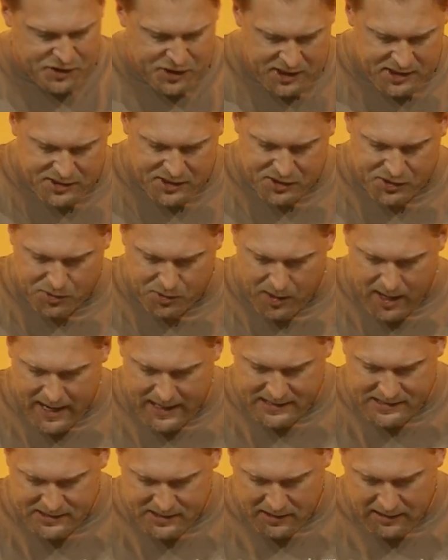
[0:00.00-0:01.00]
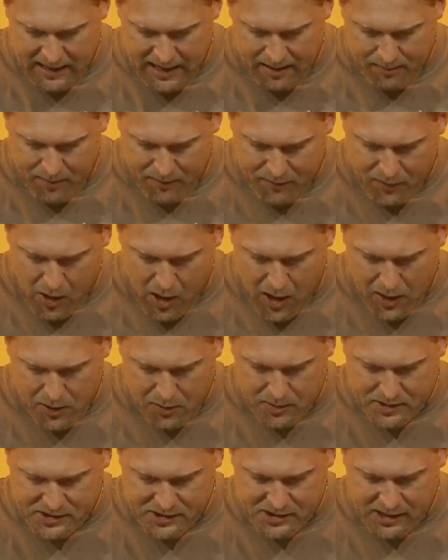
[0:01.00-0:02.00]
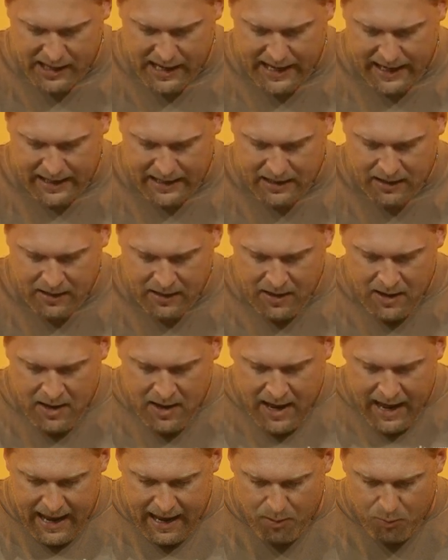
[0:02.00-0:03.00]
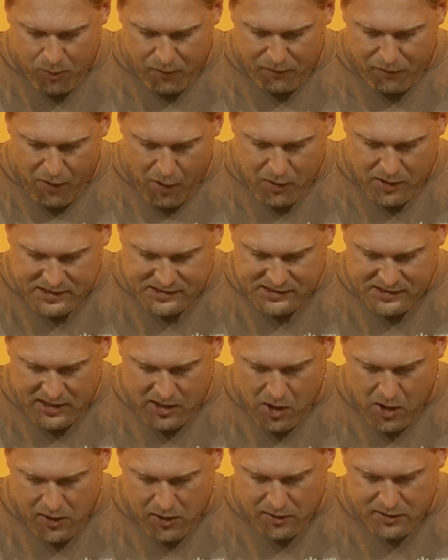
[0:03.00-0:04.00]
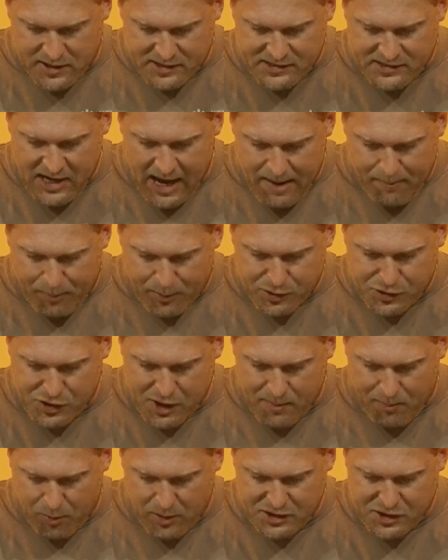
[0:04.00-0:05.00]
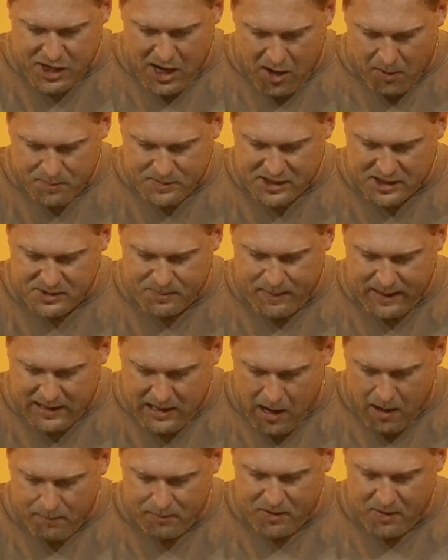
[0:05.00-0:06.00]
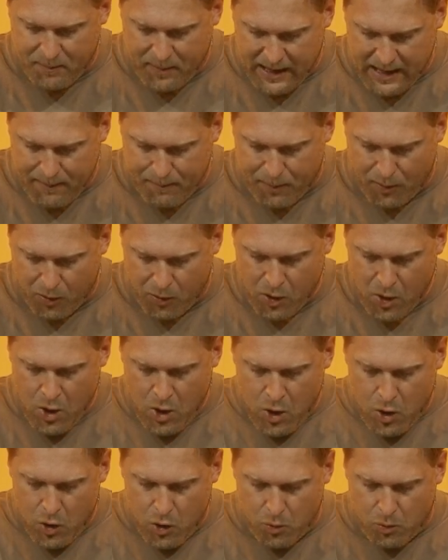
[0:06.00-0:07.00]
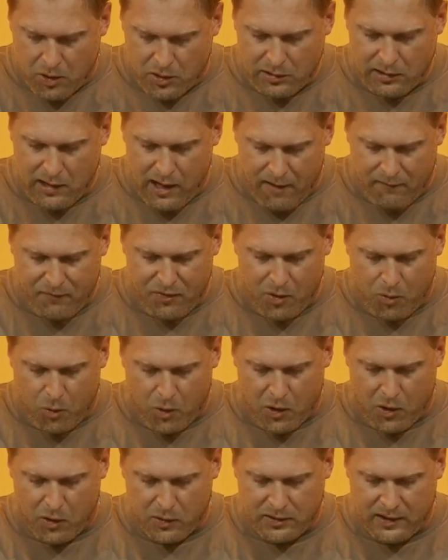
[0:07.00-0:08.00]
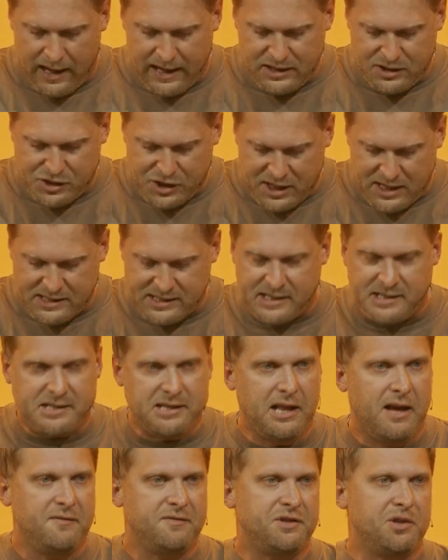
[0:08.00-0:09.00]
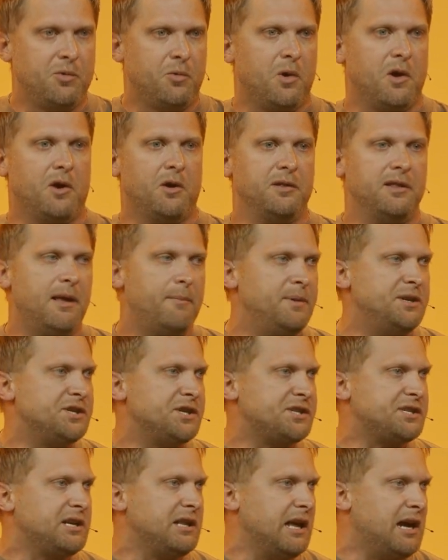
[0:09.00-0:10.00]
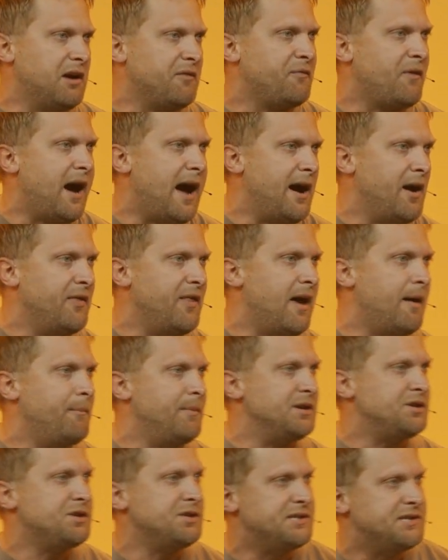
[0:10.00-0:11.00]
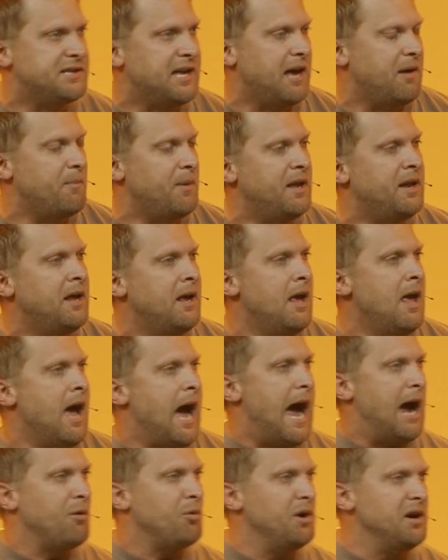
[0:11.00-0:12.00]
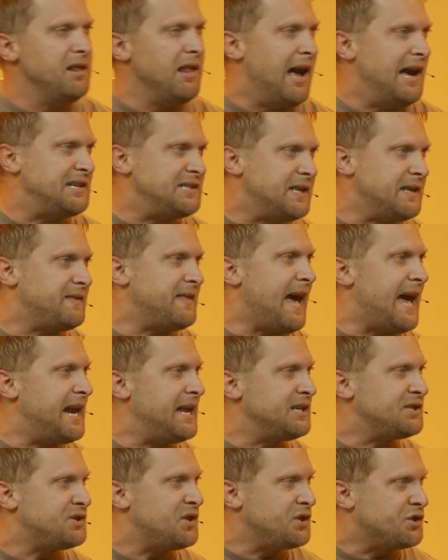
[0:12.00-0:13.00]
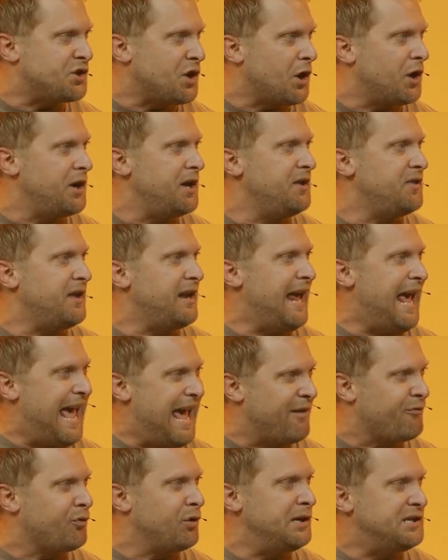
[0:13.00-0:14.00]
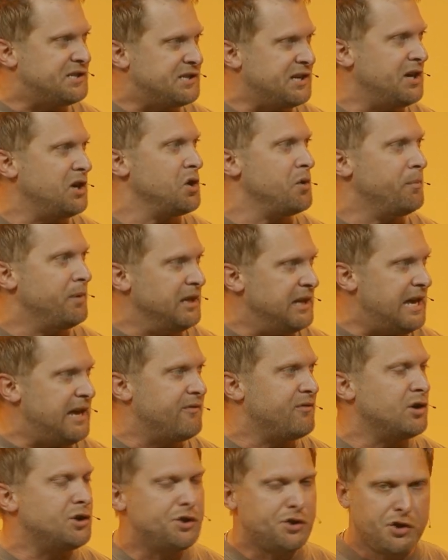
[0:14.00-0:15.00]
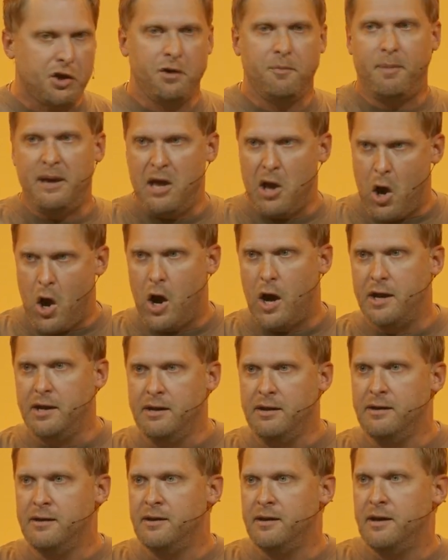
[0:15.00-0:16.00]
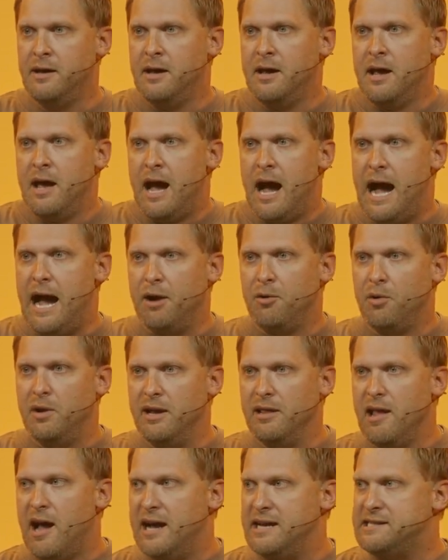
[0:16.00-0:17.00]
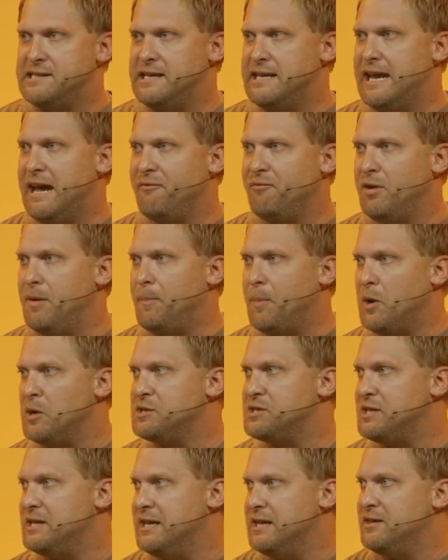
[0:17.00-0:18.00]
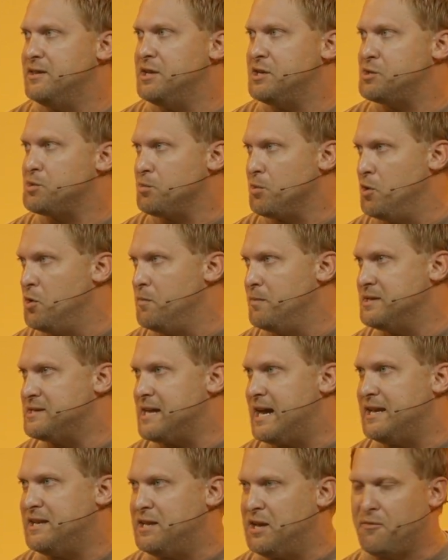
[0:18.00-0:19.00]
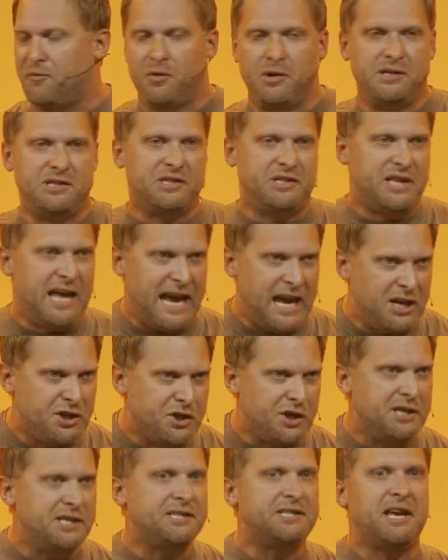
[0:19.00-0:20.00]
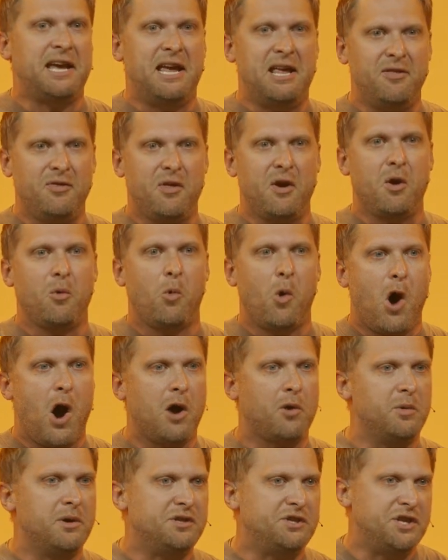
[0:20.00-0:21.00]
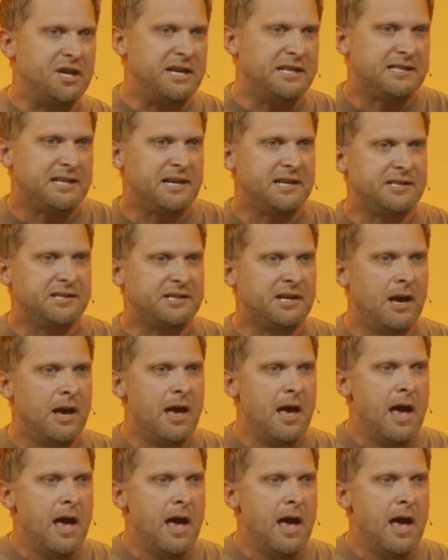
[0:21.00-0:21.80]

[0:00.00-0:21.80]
Jesus Christ, the Lamb of God who was slain. And we're focusing on our discipleship, which helps us become the people who will love the world like Jesus loves the world. Let me just clarify on that mission statement. I realize that that is the journey that every single believer should be on. I realize that every person in this room is at different stages in their walk with Jesus.